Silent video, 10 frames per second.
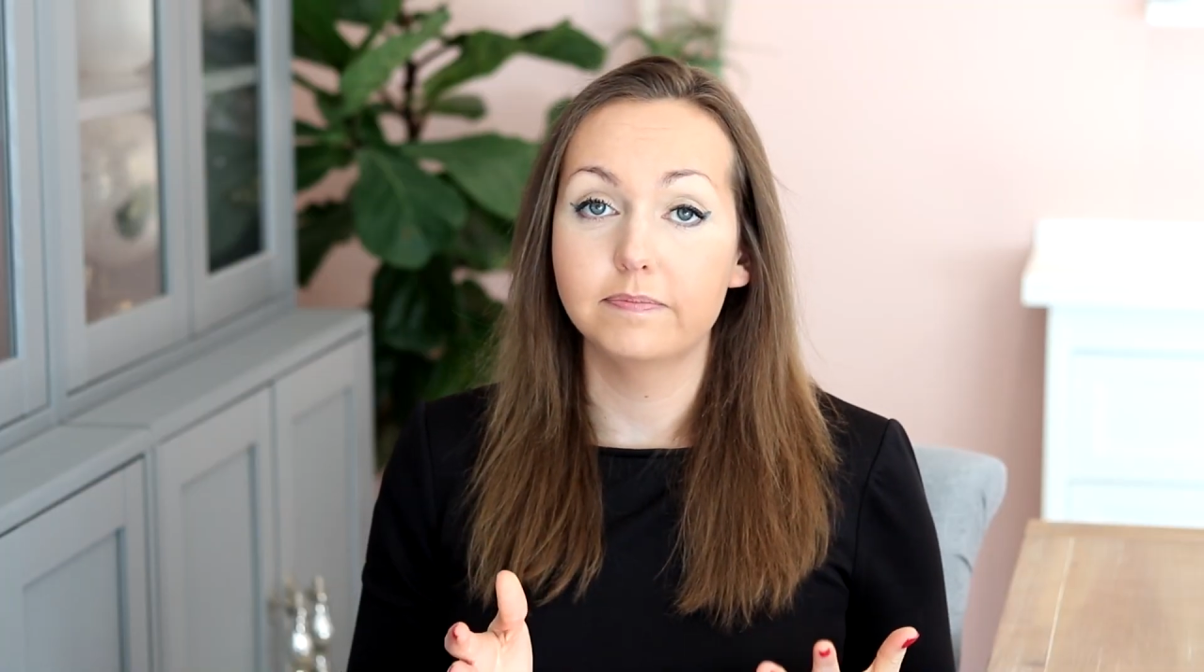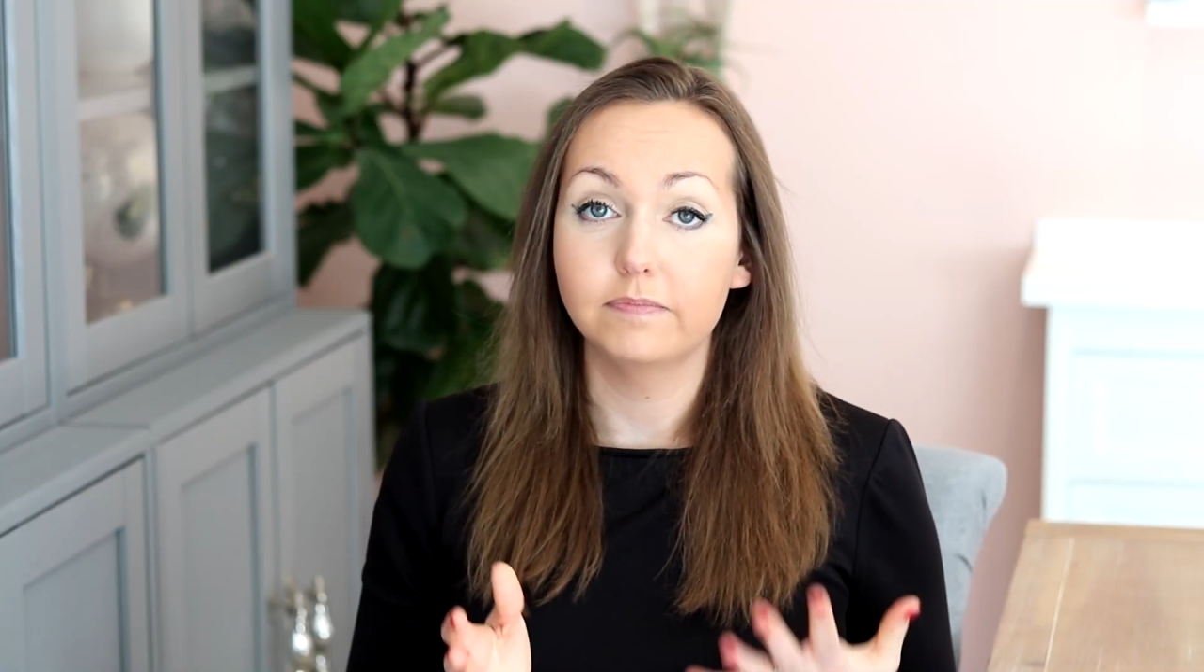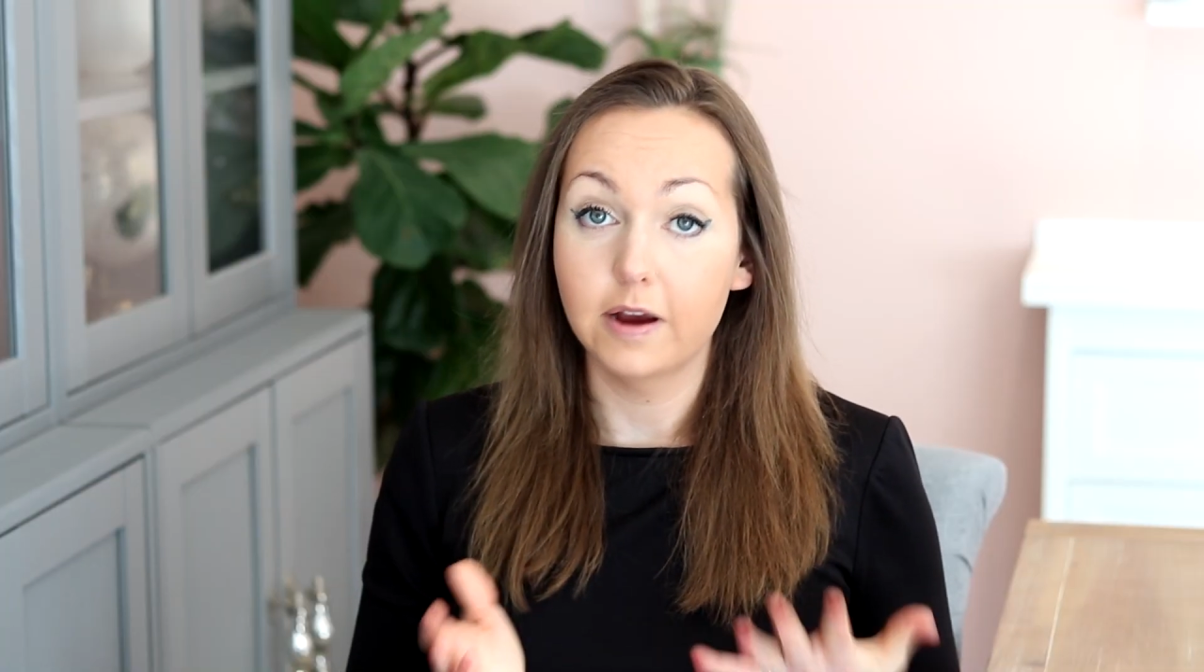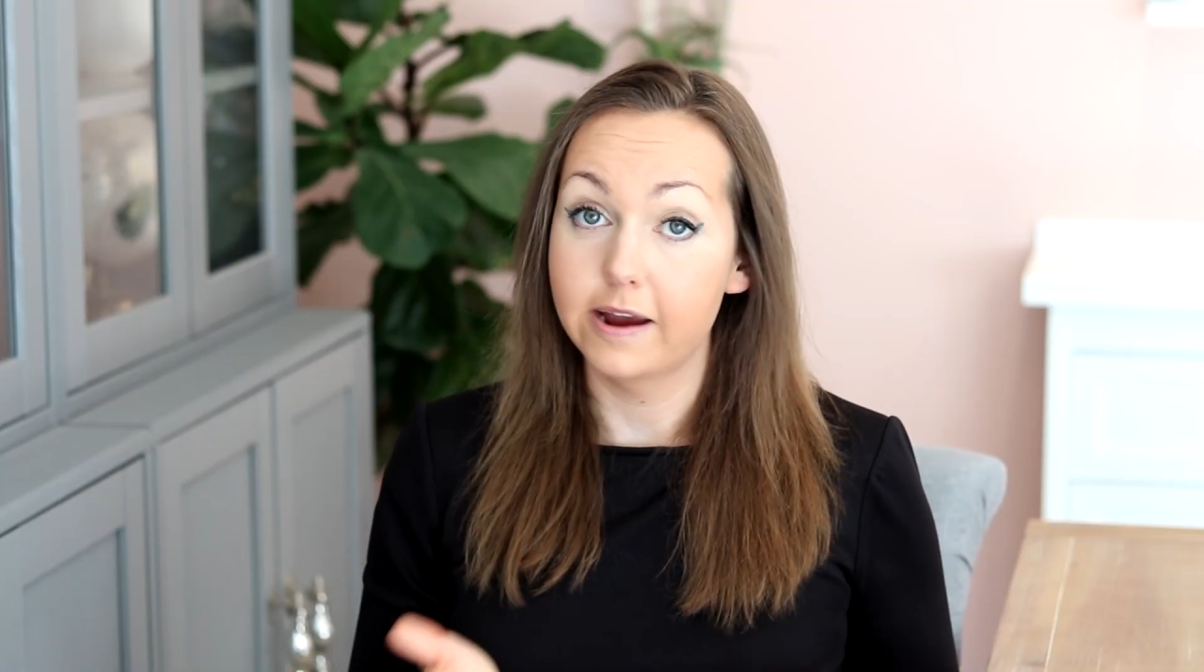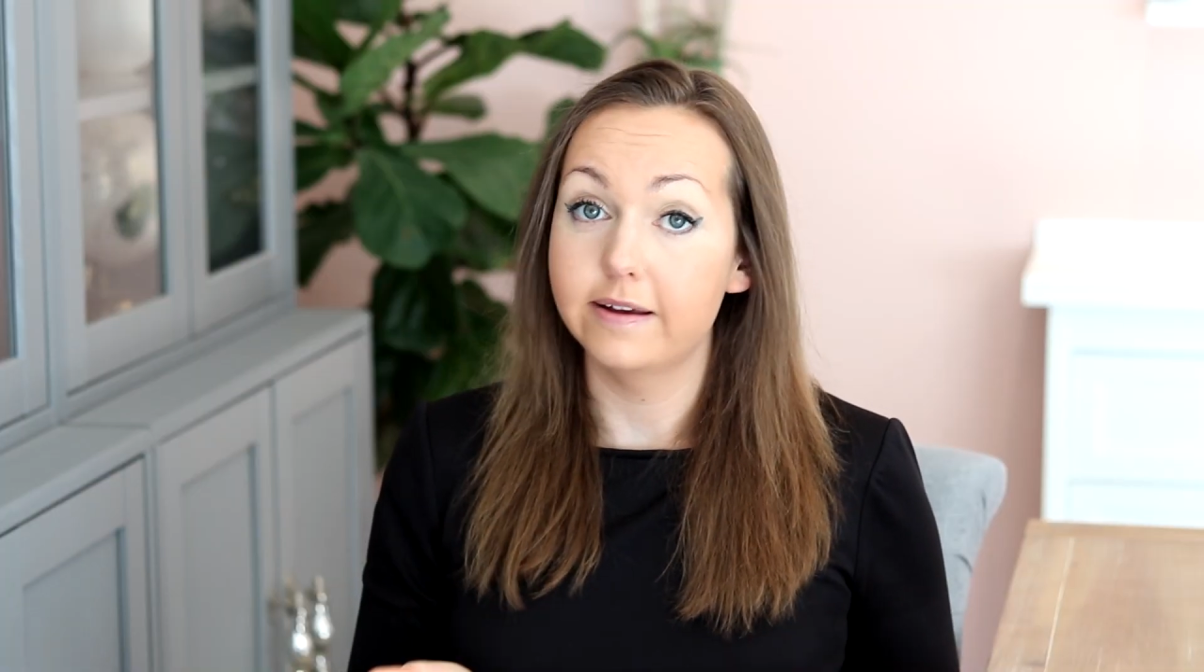
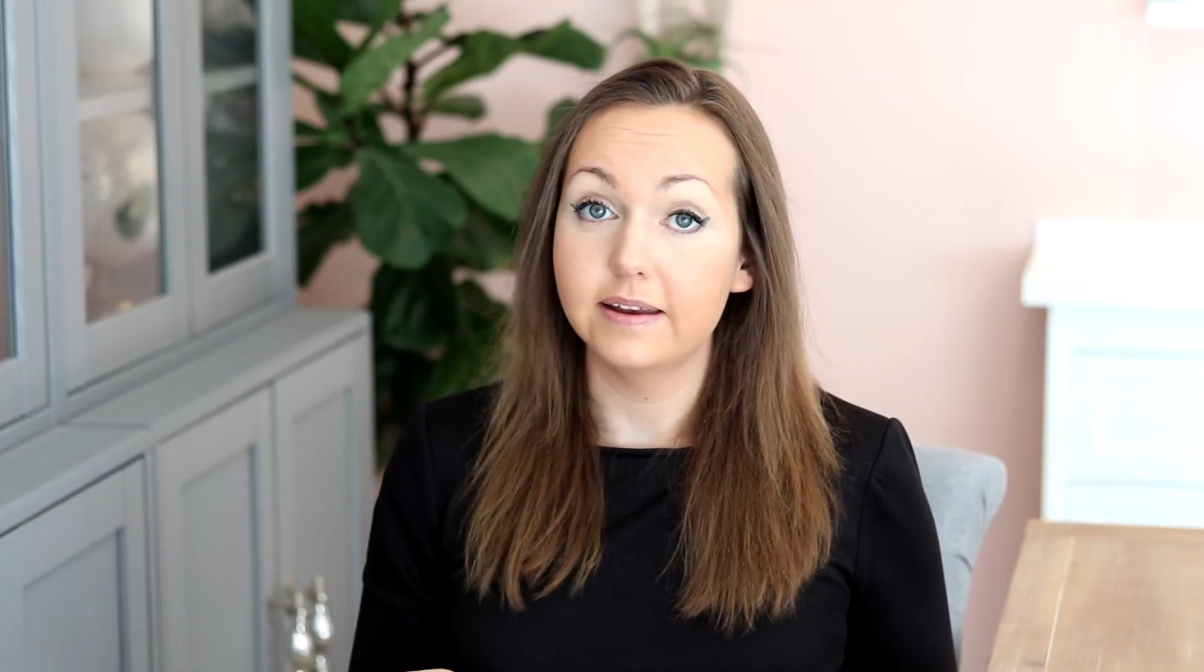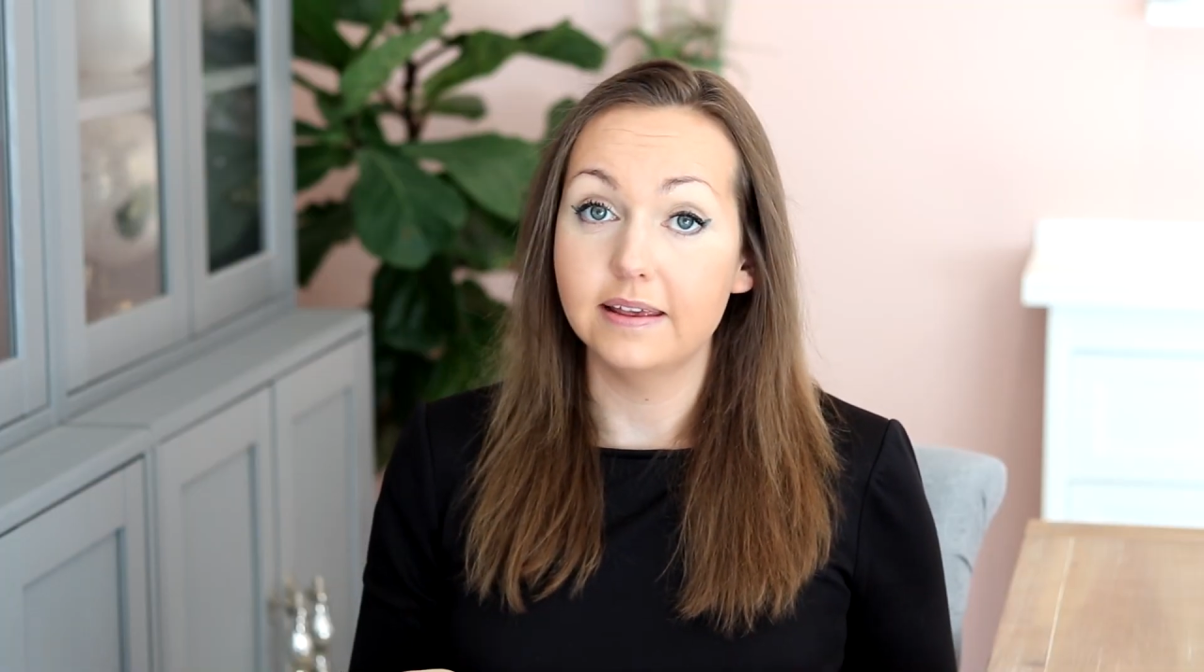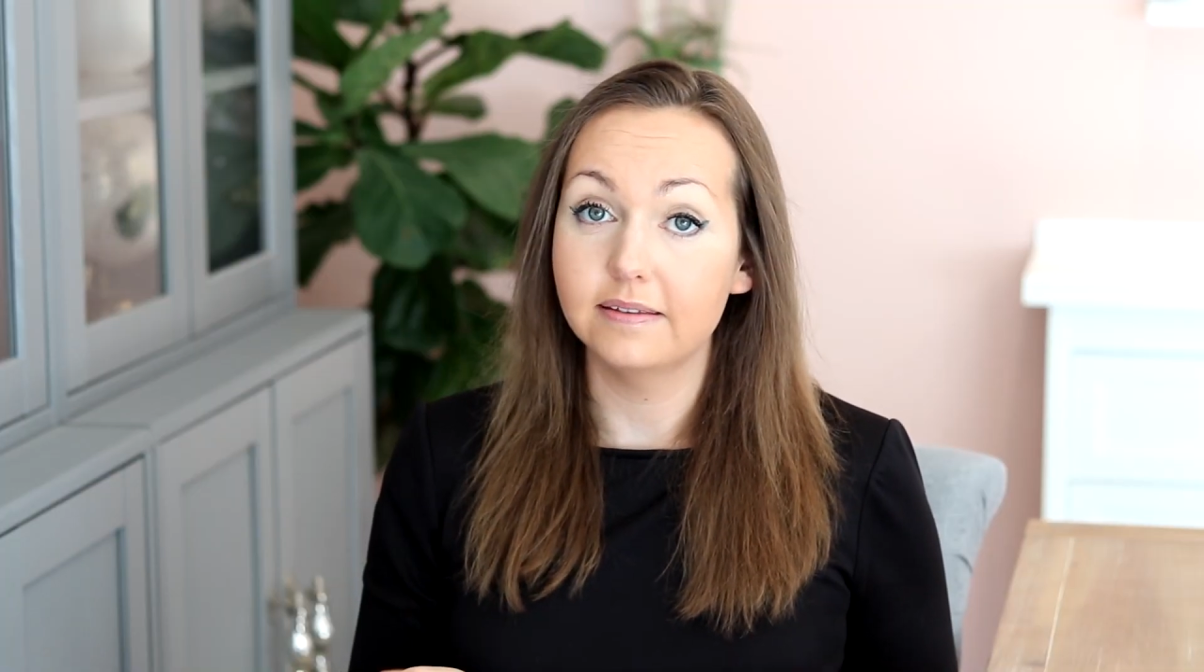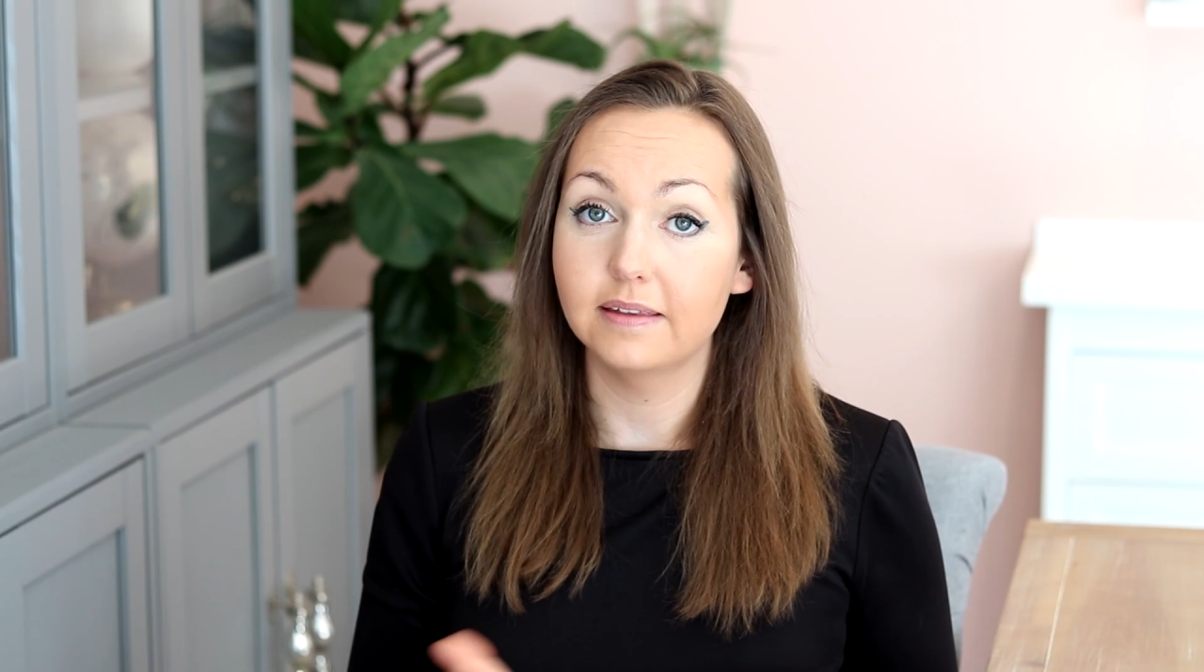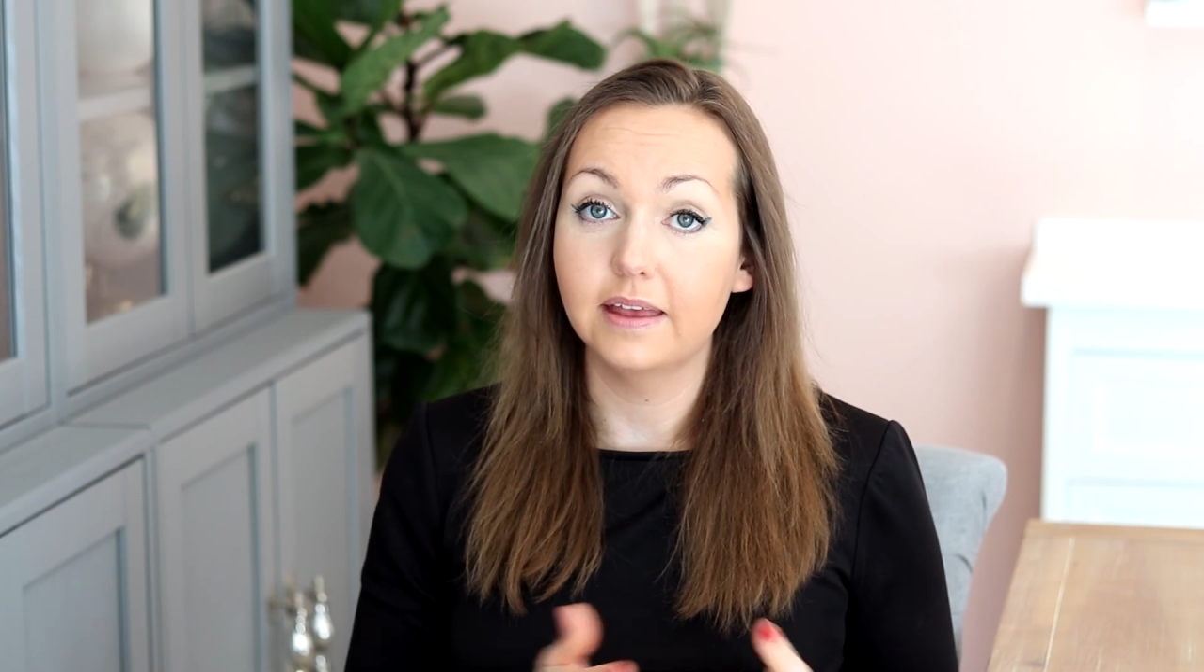
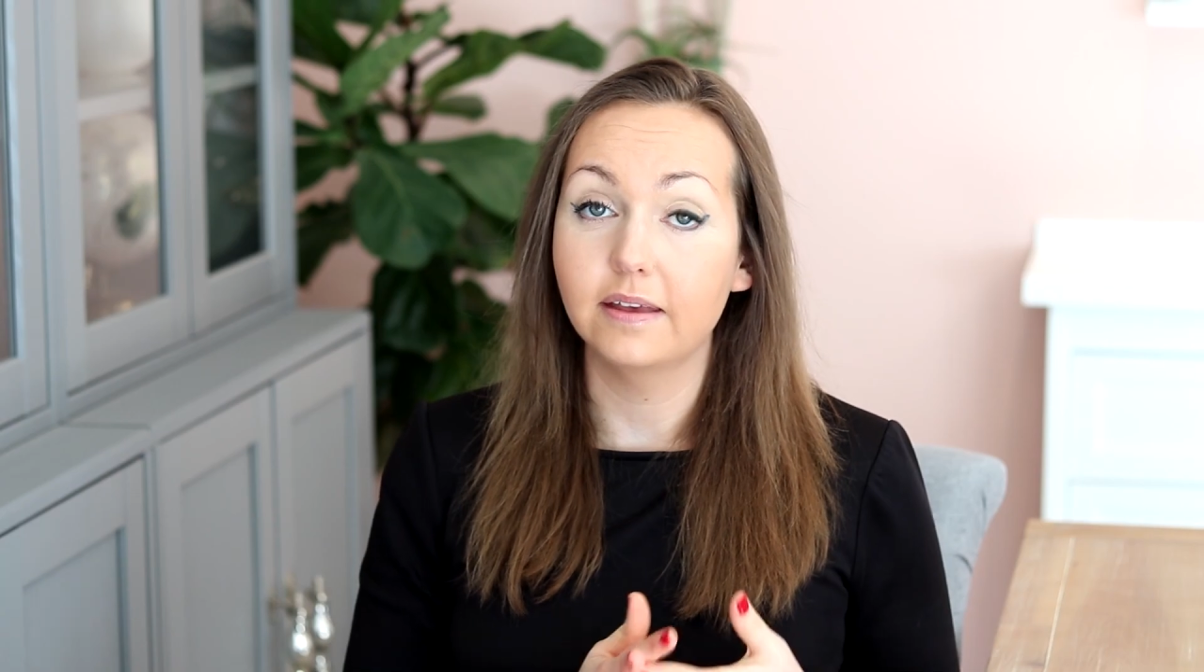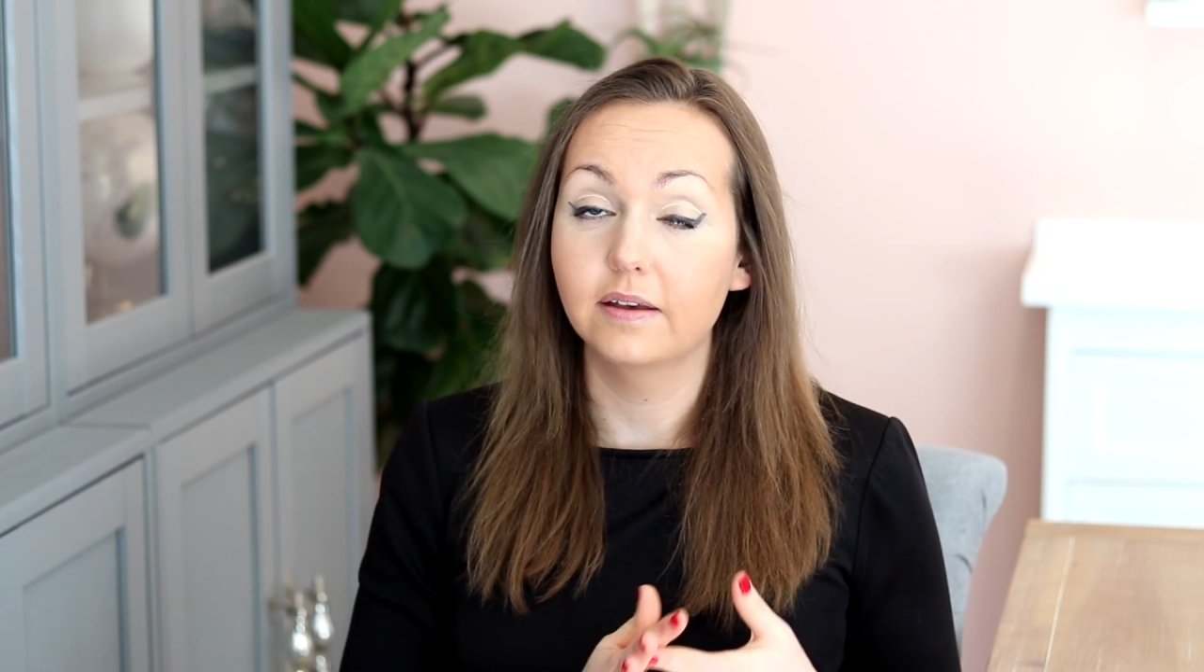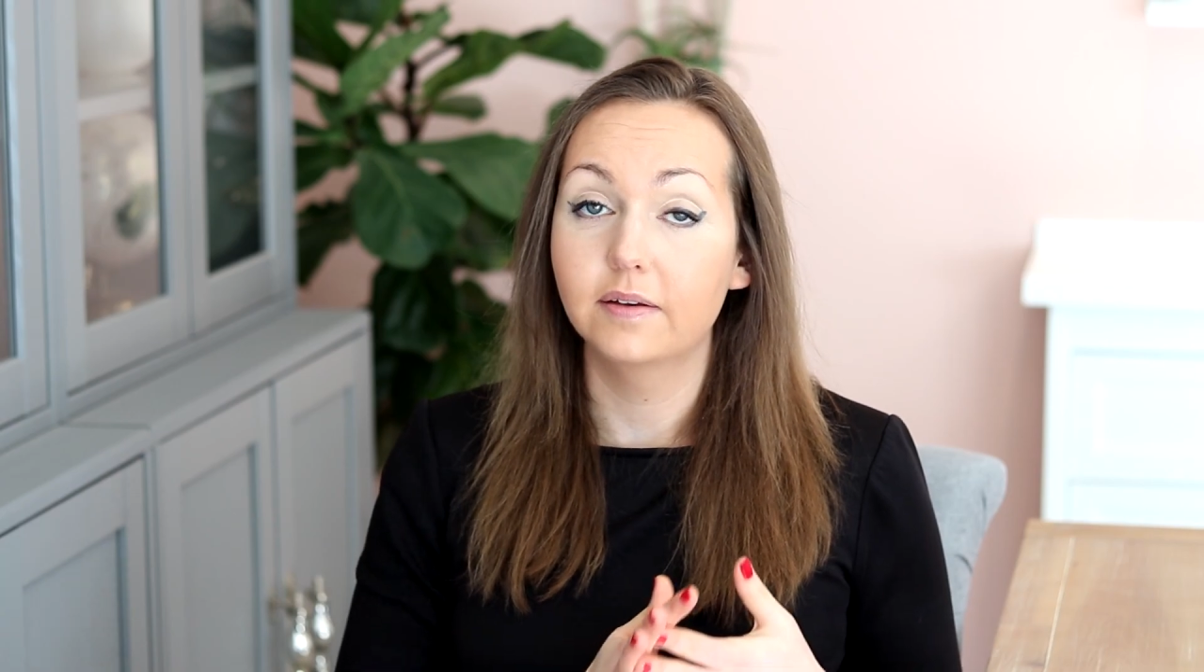priorities, like